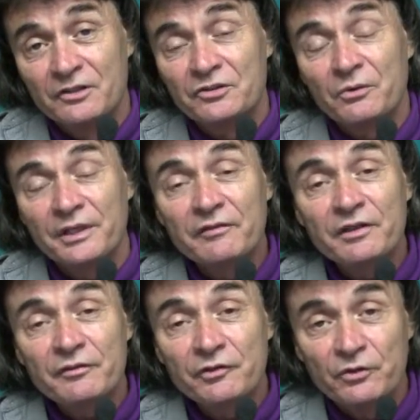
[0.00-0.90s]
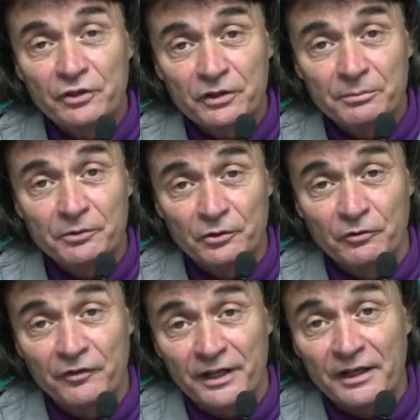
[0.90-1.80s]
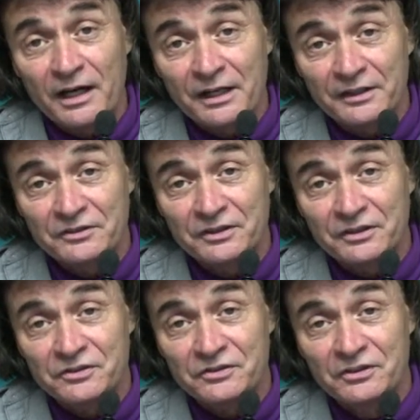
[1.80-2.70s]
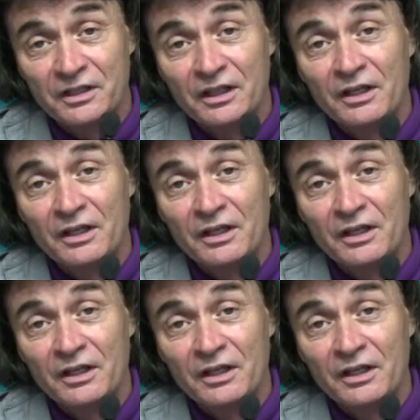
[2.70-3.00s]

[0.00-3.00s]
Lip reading: So even if you could prove that God exists,